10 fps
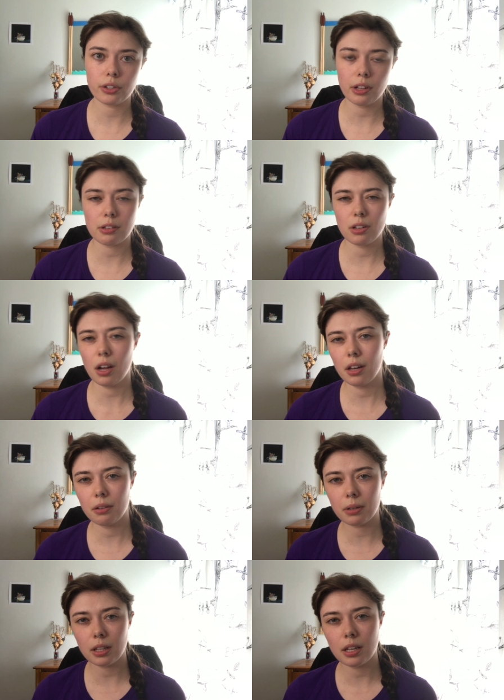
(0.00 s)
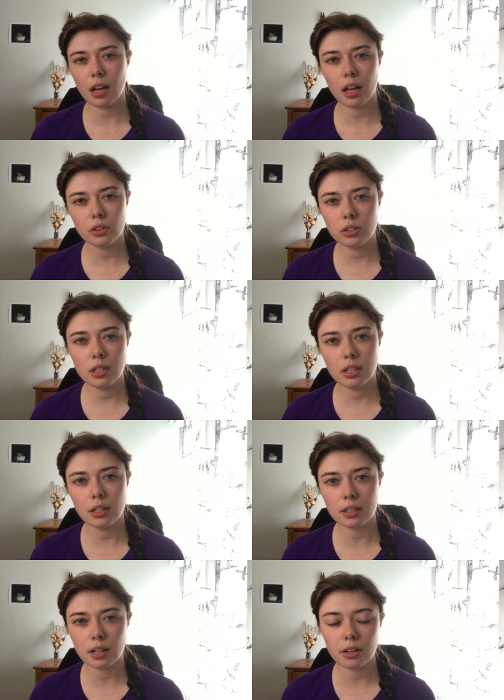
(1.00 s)
That's not really healthy.
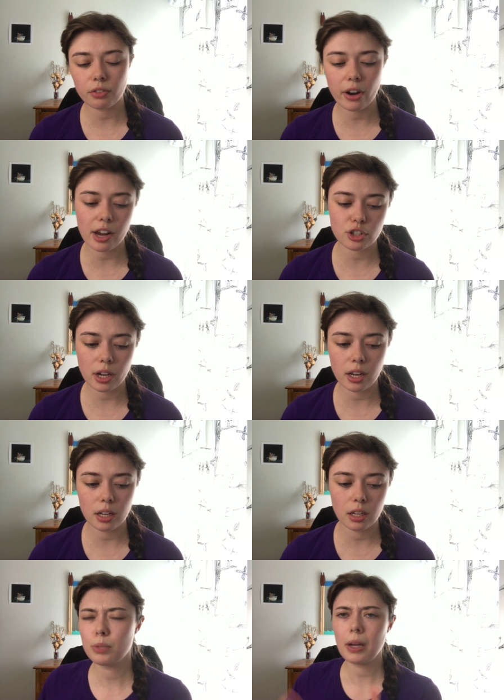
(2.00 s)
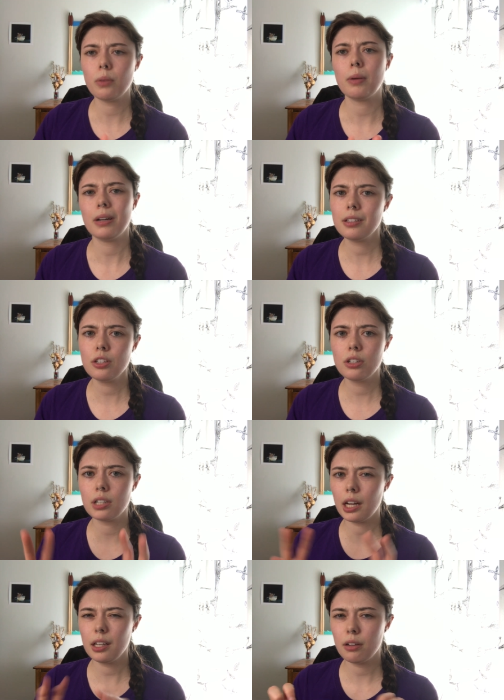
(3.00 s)
That's kind of crash dieting. By the way, when I say
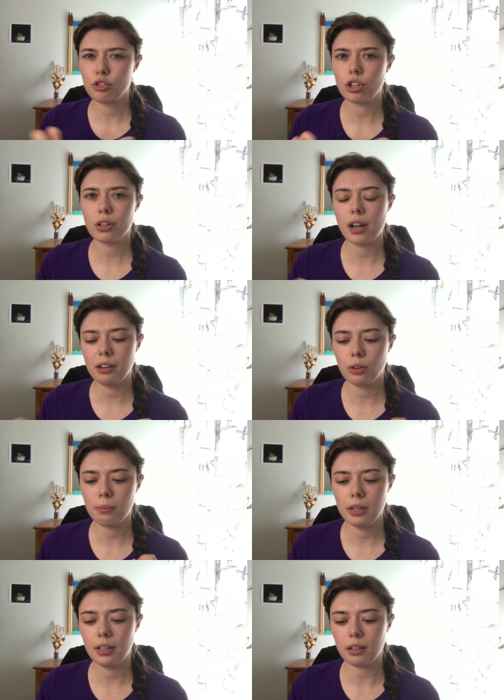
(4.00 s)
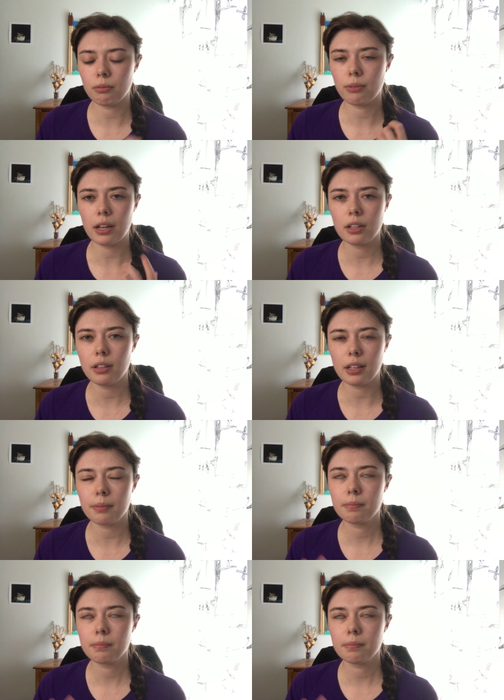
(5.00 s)
cutting out sugar, I don't mean like